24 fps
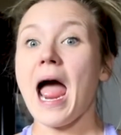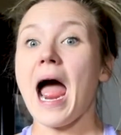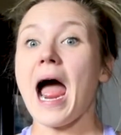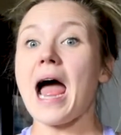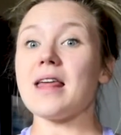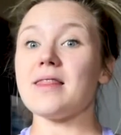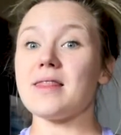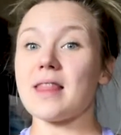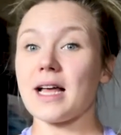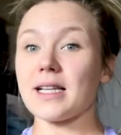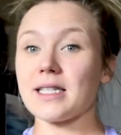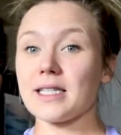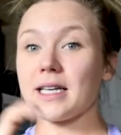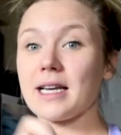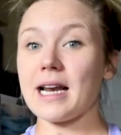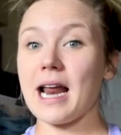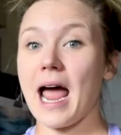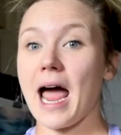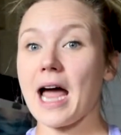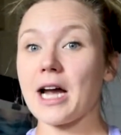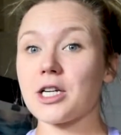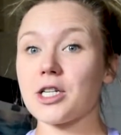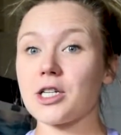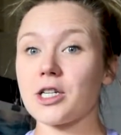and that's going
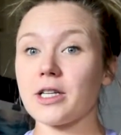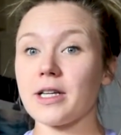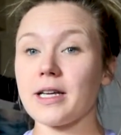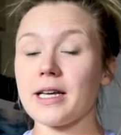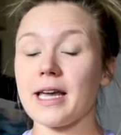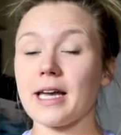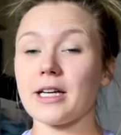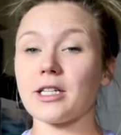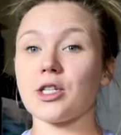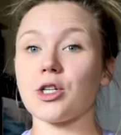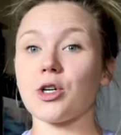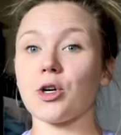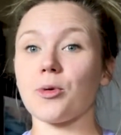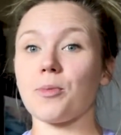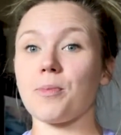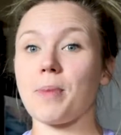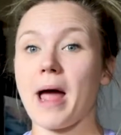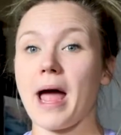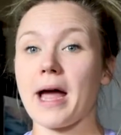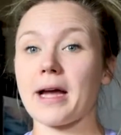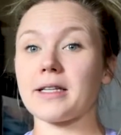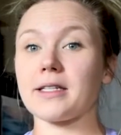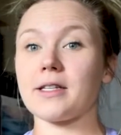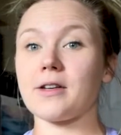to actually get your
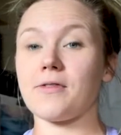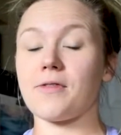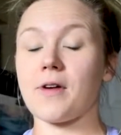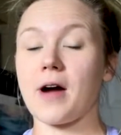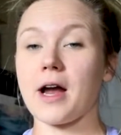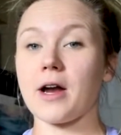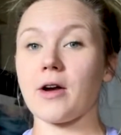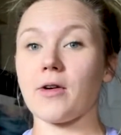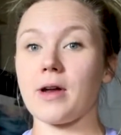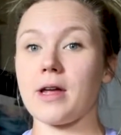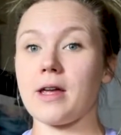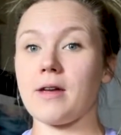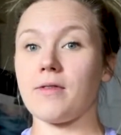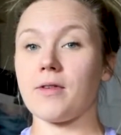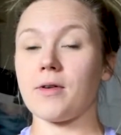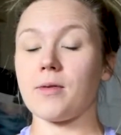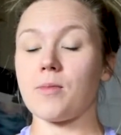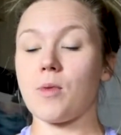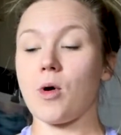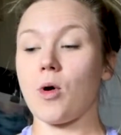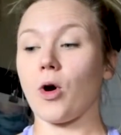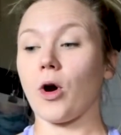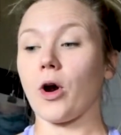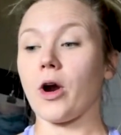pec to fire even
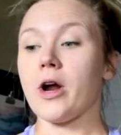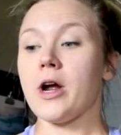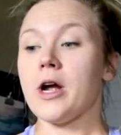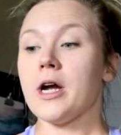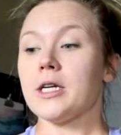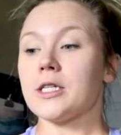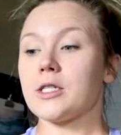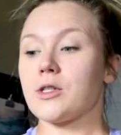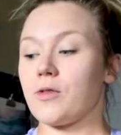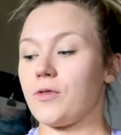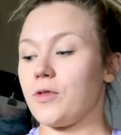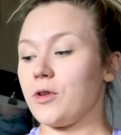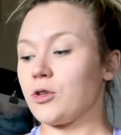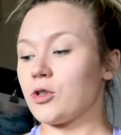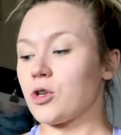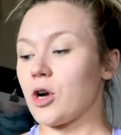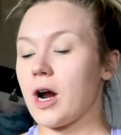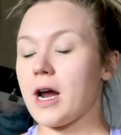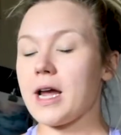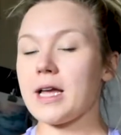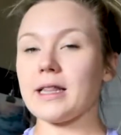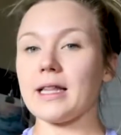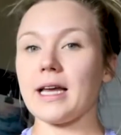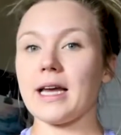more. So if you
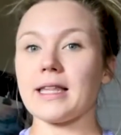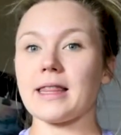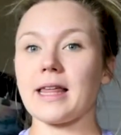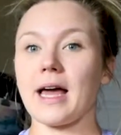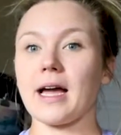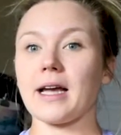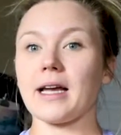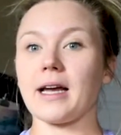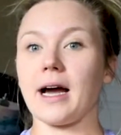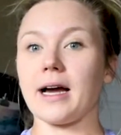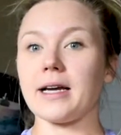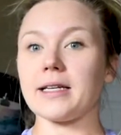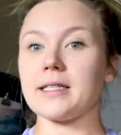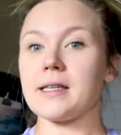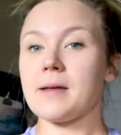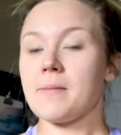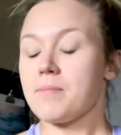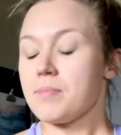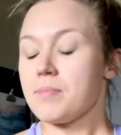try it like that, guys,